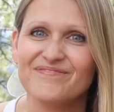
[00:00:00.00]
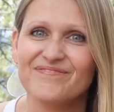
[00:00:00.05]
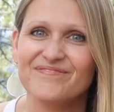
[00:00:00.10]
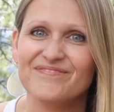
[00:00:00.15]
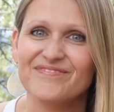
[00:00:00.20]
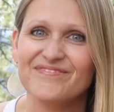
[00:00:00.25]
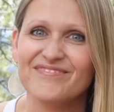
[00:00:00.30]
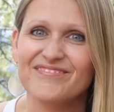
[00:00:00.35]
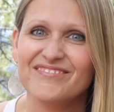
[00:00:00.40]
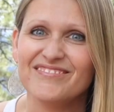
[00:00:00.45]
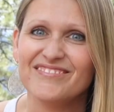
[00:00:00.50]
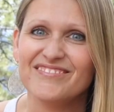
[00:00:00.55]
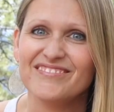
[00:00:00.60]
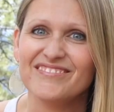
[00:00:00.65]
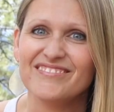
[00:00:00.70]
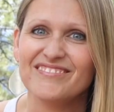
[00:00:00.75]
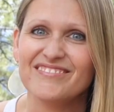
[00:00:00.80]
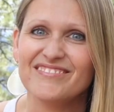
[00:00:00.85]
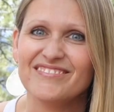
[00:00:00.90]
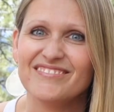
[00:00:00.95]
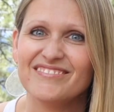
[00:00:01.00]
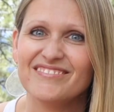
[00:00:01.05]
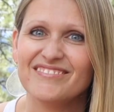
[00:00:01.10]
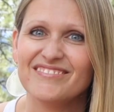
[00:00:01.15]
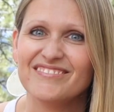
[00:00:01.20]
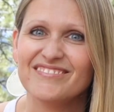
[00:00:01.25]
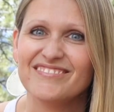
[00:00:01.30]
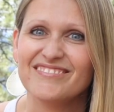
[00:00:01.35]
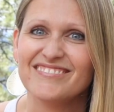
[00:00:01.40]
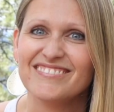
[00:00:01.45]

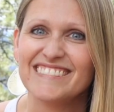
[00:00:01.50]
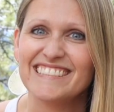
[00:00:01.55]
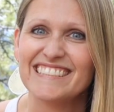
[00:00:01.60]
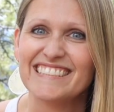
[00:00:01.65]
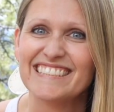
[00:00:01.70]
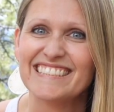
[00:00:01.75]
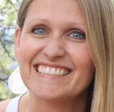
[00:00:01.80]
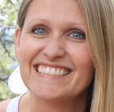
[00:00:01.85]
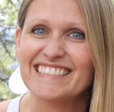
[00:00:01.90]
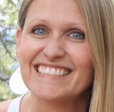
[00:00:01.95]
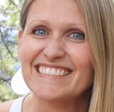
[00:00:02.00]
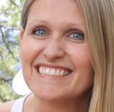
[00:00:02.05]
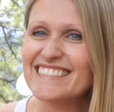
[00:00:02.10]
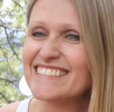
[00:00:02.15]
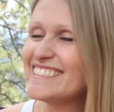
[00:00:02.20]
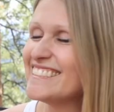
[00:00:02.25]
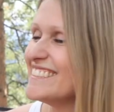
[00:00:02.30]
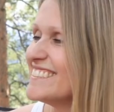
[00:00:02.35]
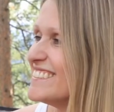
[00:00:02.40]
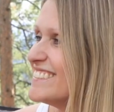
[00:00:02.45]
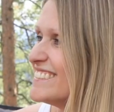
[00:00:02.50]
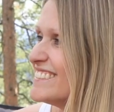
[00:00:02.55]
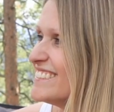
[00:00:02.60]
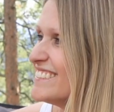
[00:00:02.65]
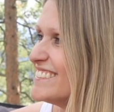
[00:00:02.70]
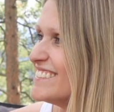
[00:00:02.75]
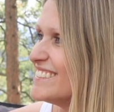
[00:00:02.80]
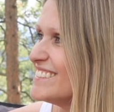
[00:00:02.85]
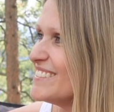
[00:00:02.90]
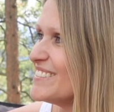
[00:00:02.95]

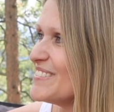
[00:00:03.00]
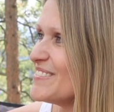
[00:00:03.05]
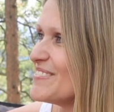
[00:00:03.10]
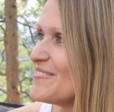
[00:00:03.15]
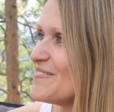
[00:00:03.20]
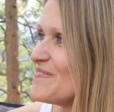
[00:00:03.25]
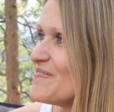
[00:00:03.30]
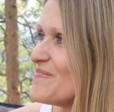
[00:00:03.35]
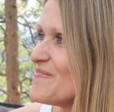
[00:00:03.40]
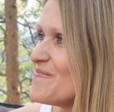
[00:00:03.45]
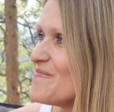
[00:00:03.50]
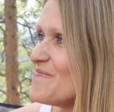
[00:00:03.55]
(not speaking)